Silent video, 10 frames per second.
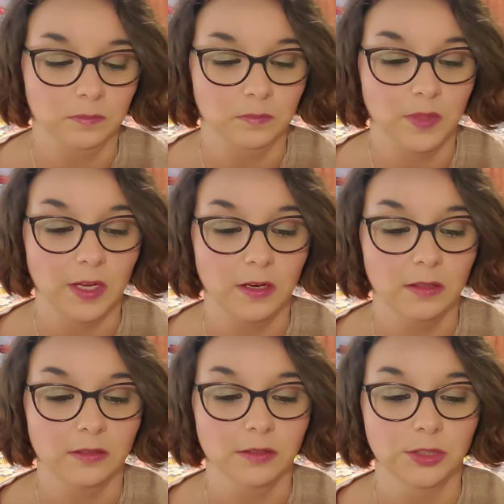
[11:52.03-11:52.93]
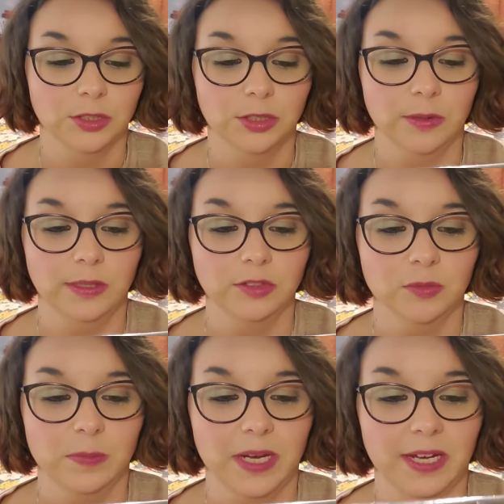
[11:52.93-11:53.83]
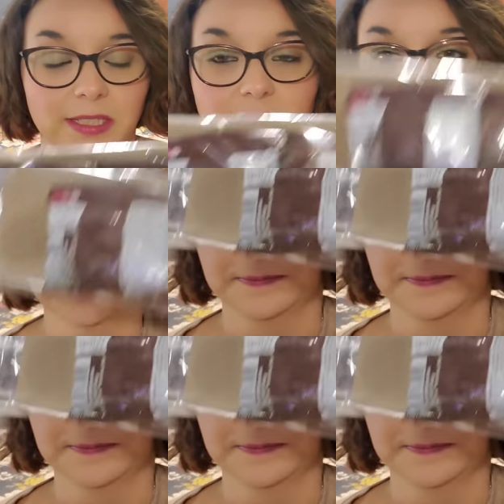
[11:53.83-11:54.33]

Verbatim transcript: They are two ounce bags.